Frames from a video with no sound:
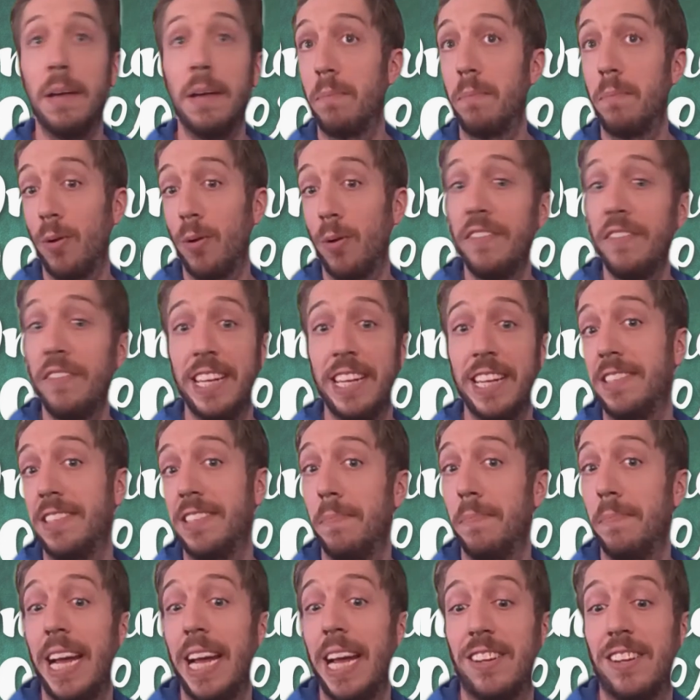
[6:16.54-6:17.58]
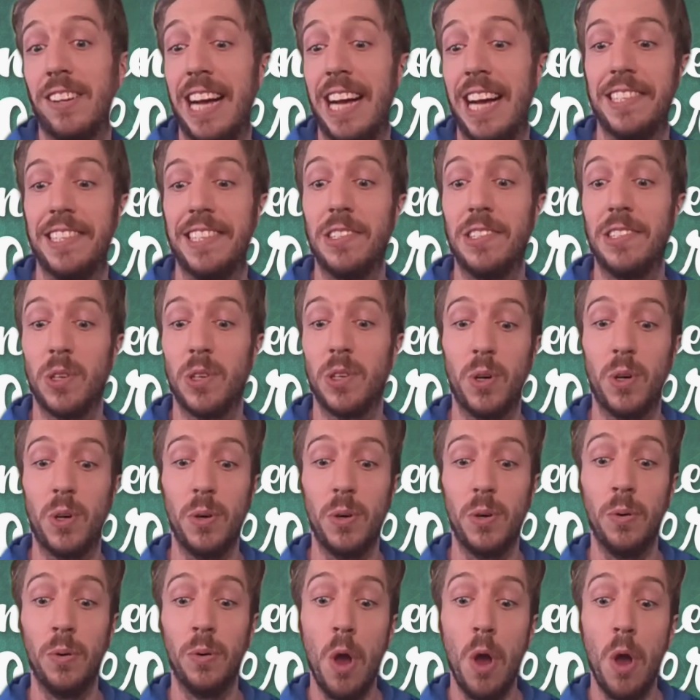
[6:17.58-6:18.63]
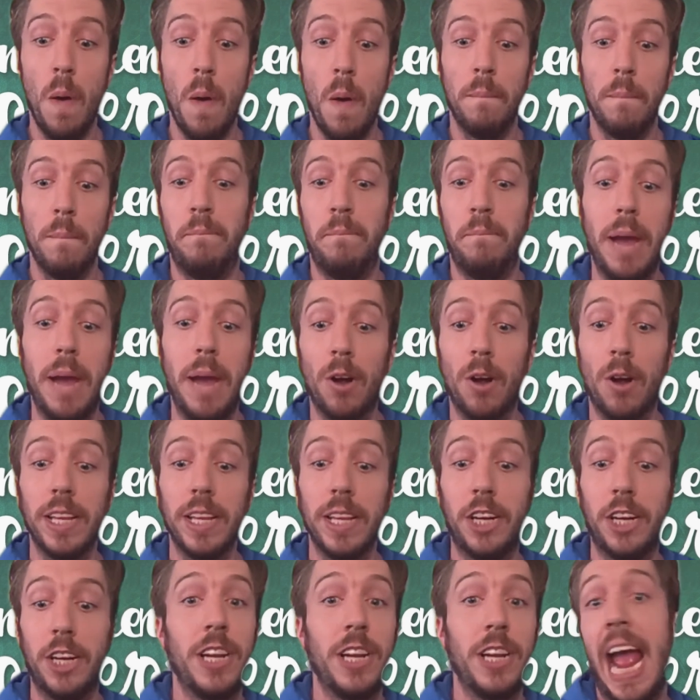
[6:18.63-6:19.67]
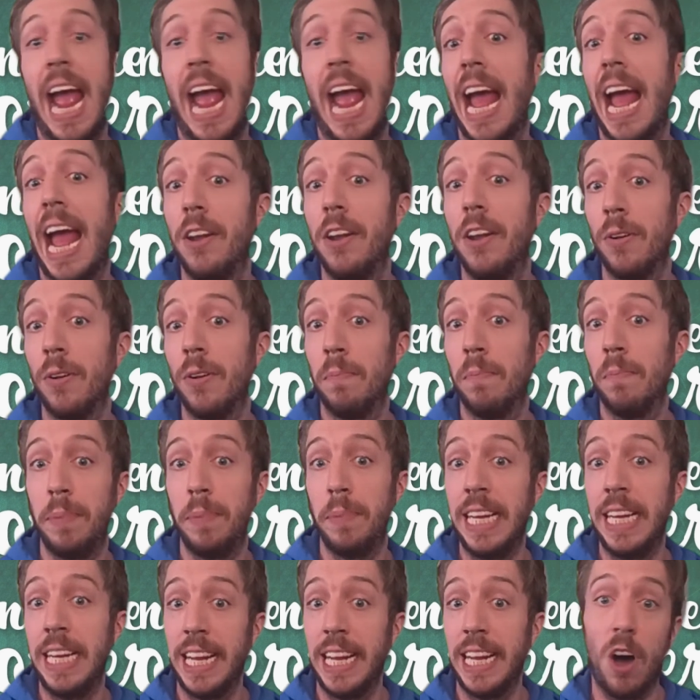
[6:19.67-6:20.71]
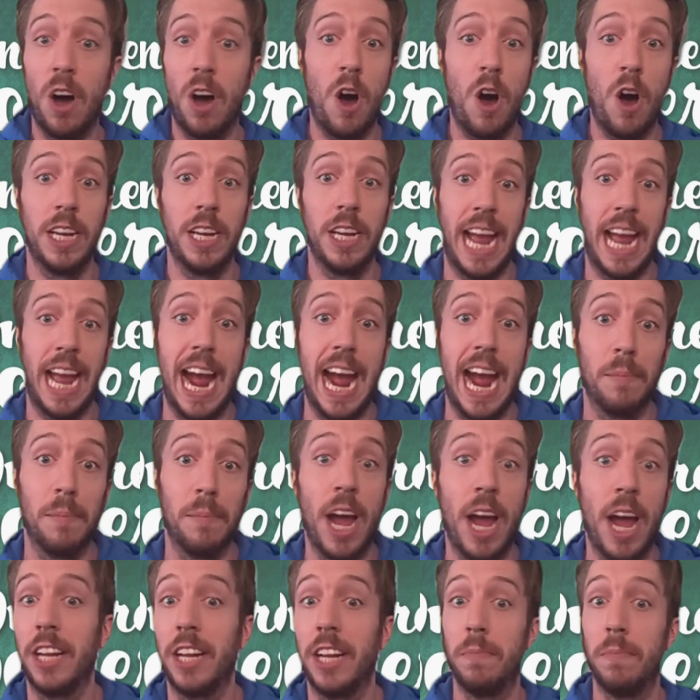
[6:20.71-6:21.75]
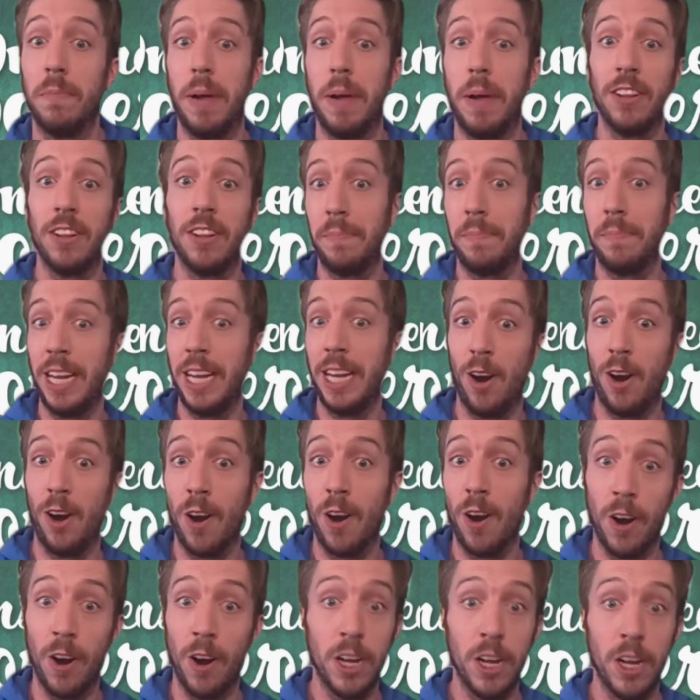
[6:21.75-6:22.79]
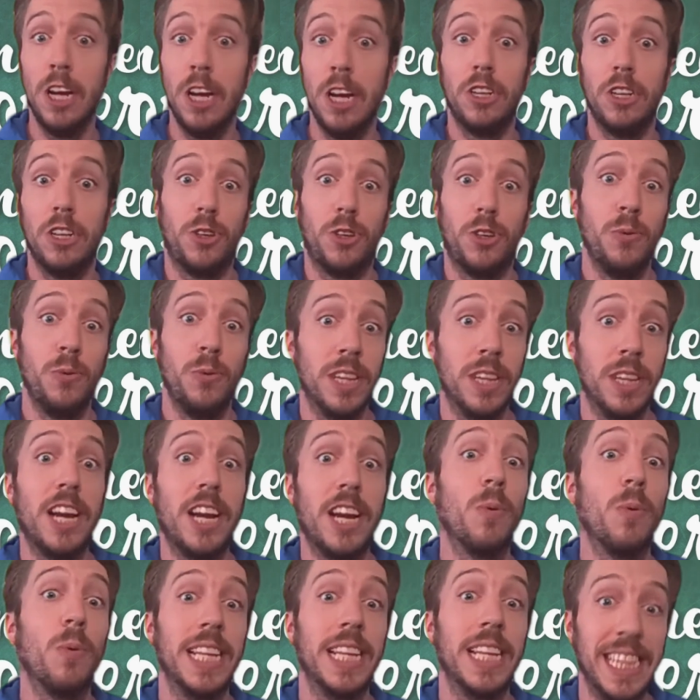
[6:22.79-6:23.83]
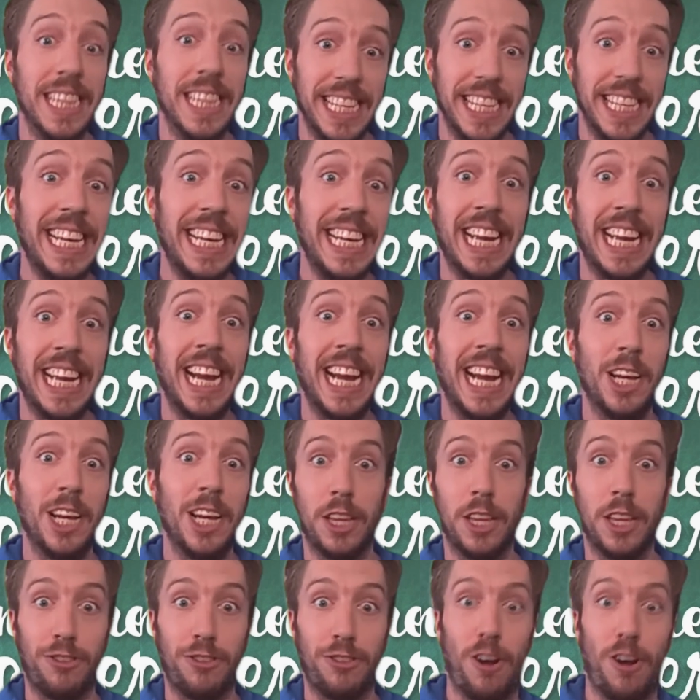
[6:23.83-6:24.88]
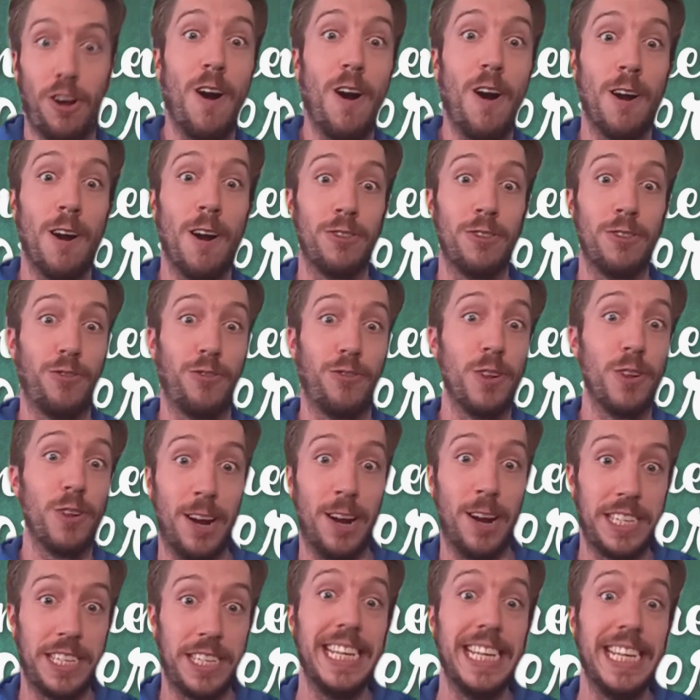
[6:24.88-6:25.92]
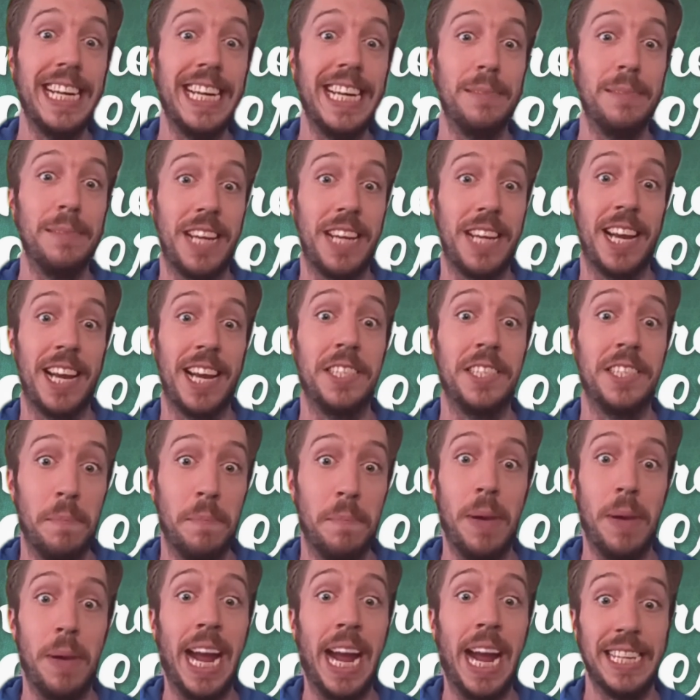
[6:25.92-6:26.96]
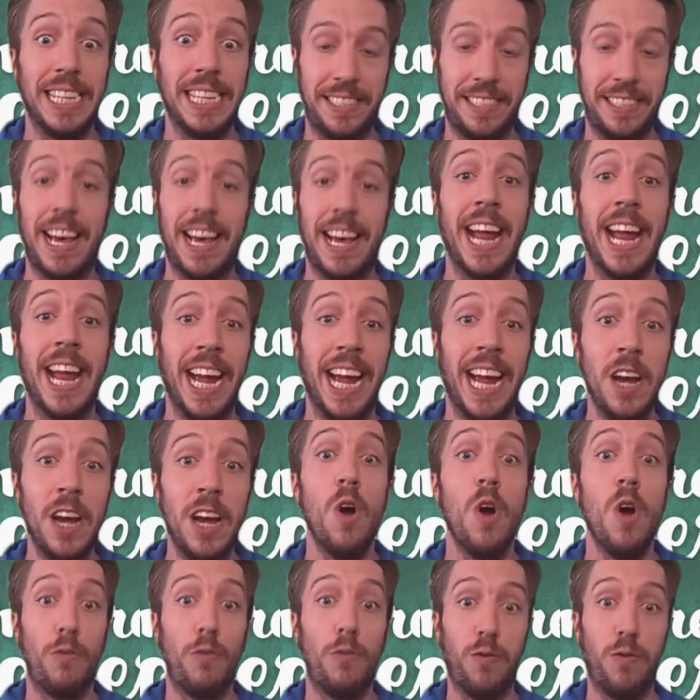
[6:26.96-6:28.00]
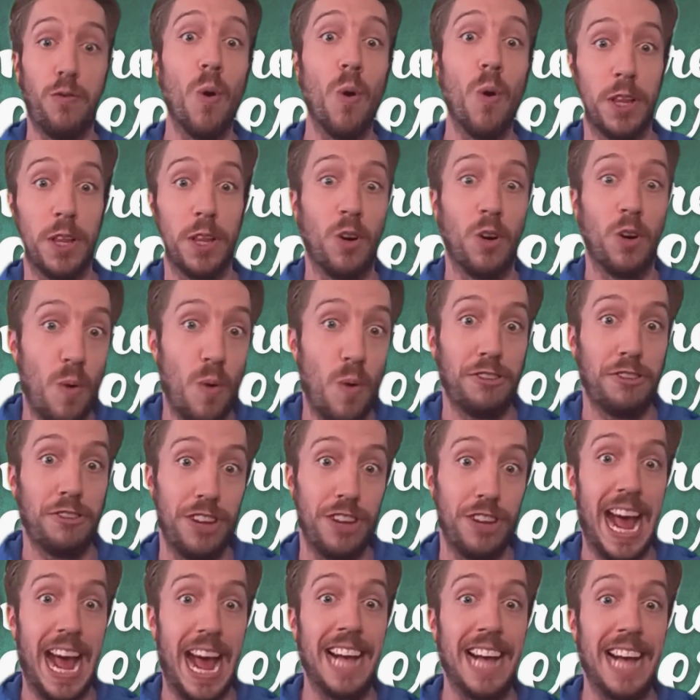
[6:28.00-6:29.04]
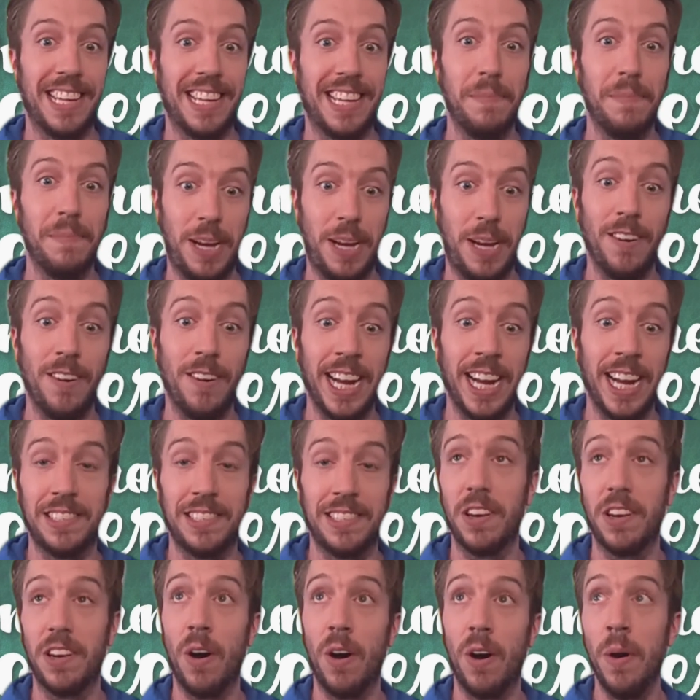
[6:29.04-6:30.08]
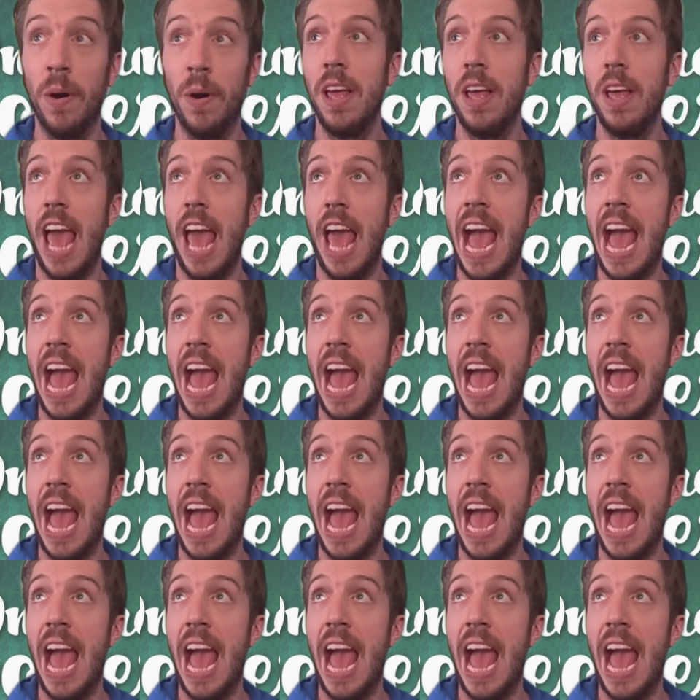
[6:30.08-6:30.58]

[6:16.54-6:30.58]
in previous debate classes who barely could handle being on camera and could barely be heard, to literally leading the charge for their teams in a debate setting for the question asking period. So,